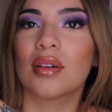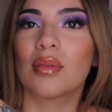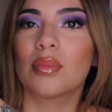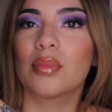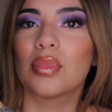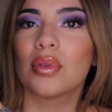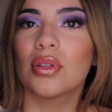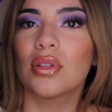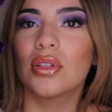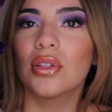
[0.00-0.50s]

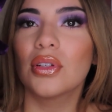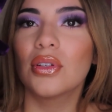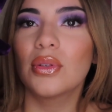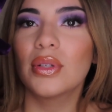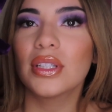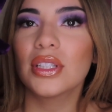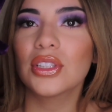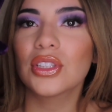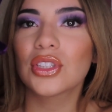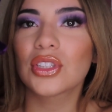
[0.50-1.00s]

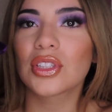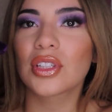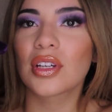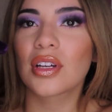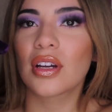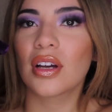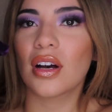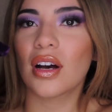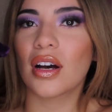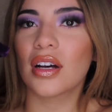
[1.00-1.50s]
bluish
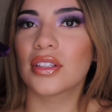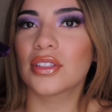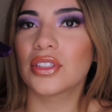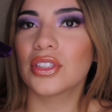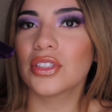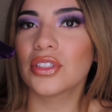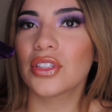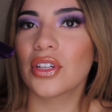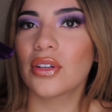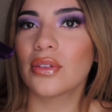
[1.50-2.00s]

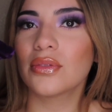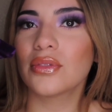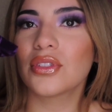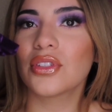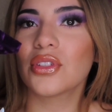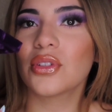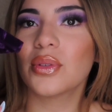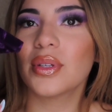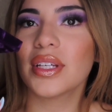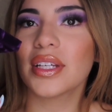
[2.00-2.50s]
undertone
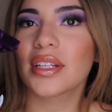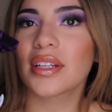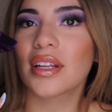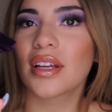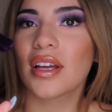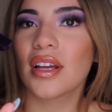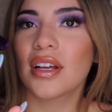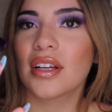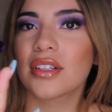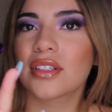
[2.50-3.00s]
to it,
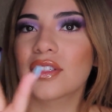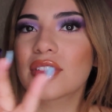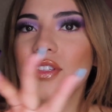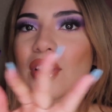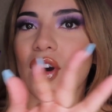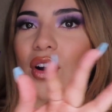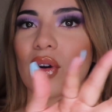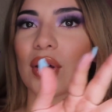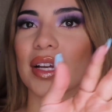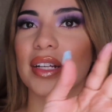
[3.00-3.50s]

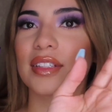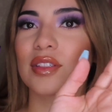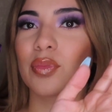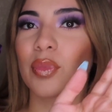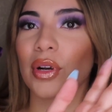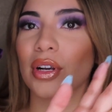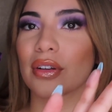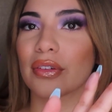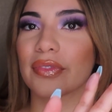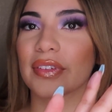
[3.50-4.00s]
so it's
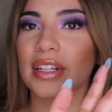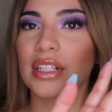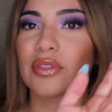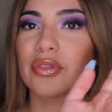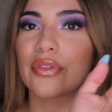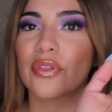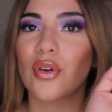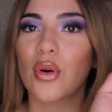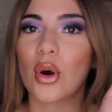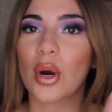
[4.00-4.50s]
perfect
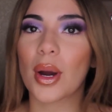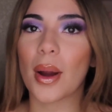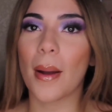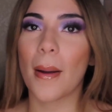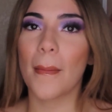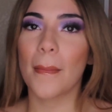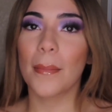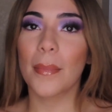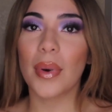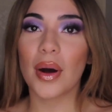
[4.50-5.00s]
for
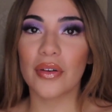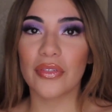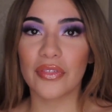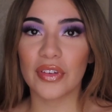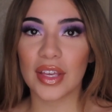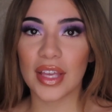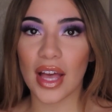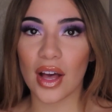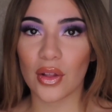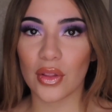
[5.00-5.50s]

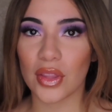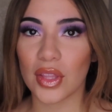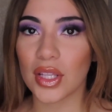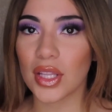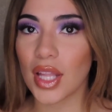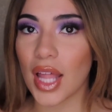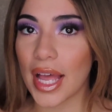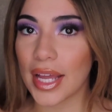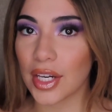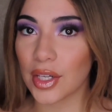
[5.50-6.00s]
buffing out the
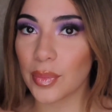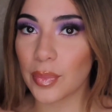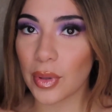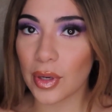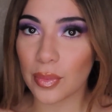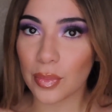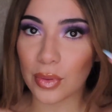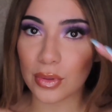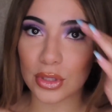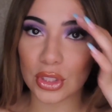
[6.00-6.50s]
lighter
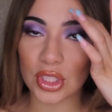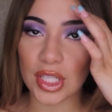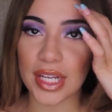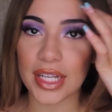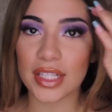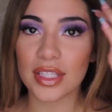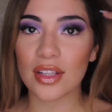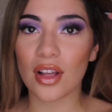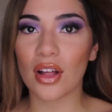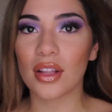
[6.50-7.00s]
purple
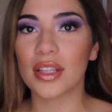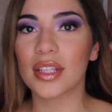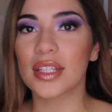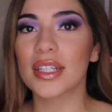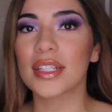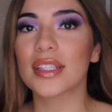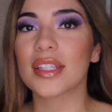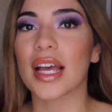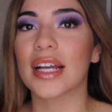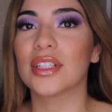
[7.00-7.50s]
shades on
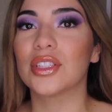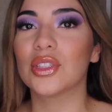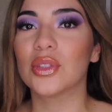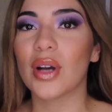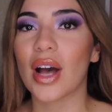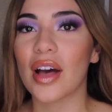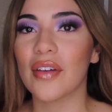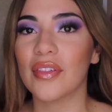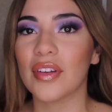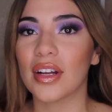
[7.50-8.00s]
this. I do
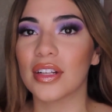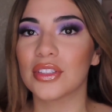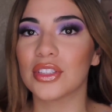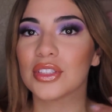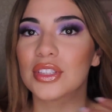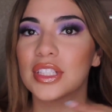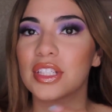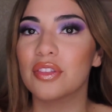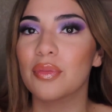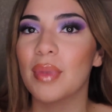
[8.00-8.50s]
have it
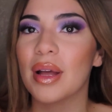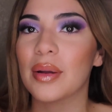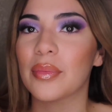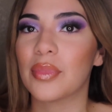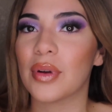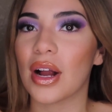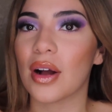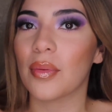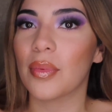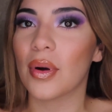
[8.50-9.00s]
underneath my
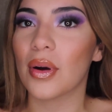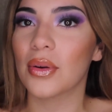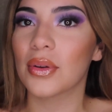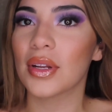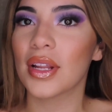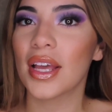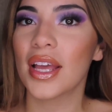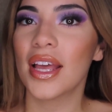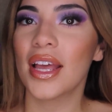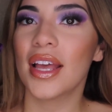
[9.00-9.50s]
brow
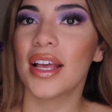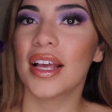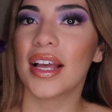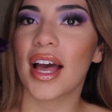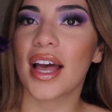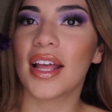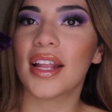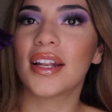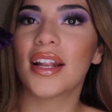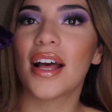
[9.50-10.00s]
bone,
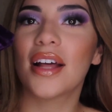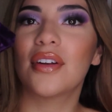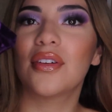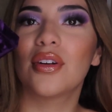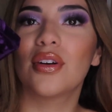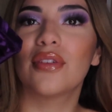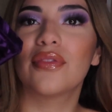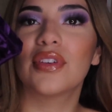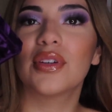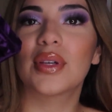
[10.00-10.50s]
and I don't
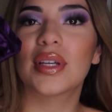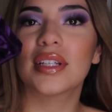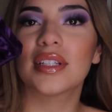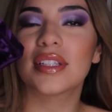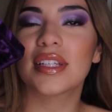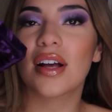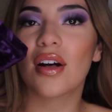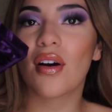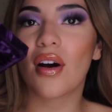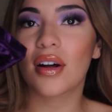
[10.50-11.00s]
know if you can
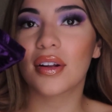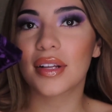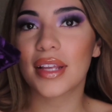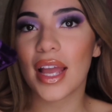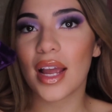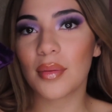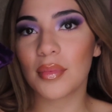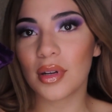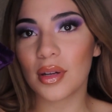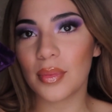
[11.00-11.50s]
tell on
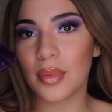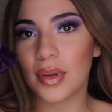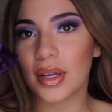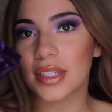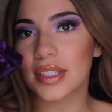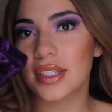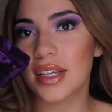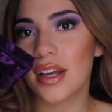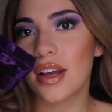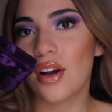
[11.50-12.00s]
camera,
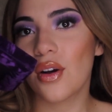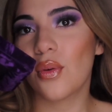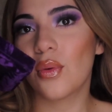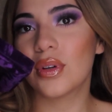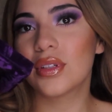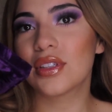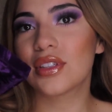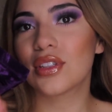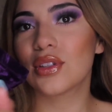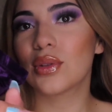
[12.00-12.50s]
but
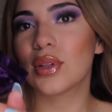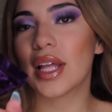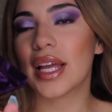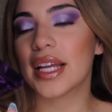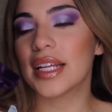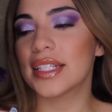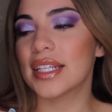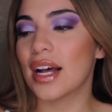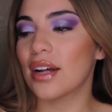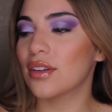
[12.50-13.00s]
once you lay
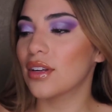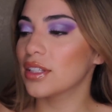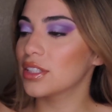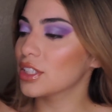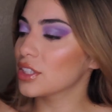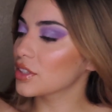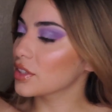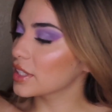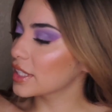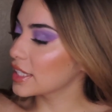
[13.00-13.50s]
it down on
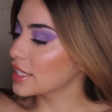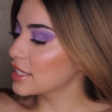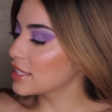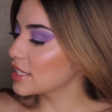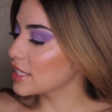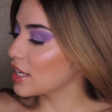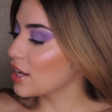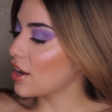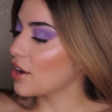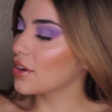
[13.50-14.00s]
your
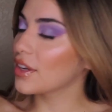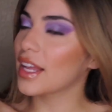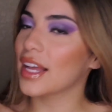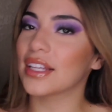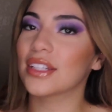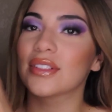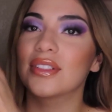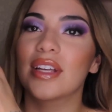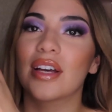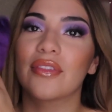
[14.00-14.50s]
lids, oh yeah,
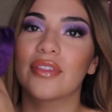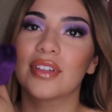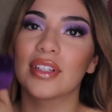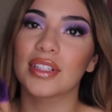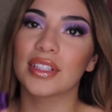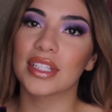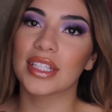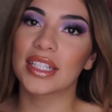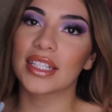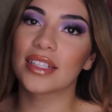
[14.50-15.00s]
you
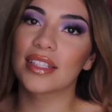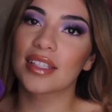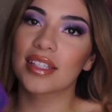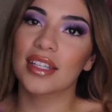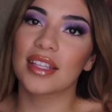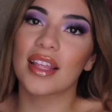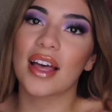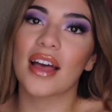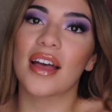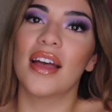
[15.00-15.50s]
definitely can
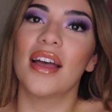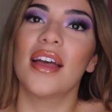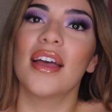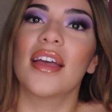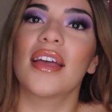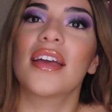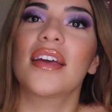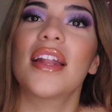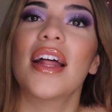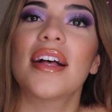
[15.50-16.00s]
see that.
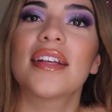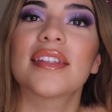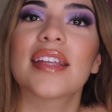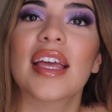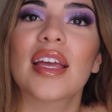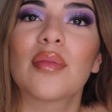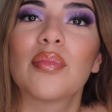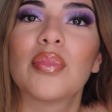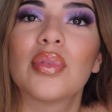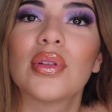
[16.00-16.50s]
It has
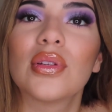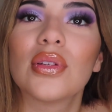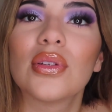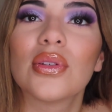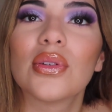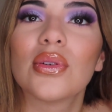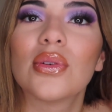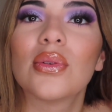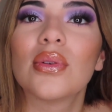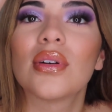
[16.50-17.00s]
a
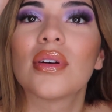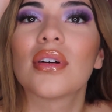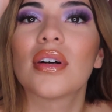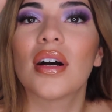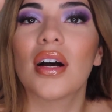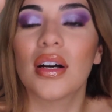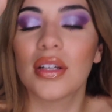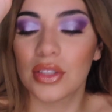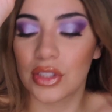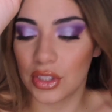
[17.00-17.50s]
blue
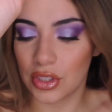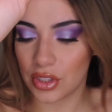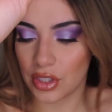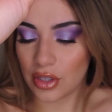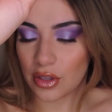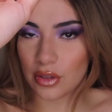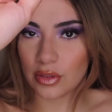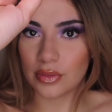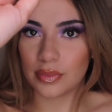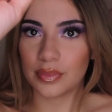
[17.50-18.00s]

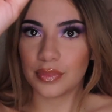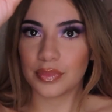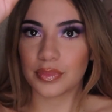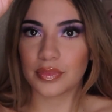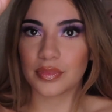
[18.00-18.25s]
undertone.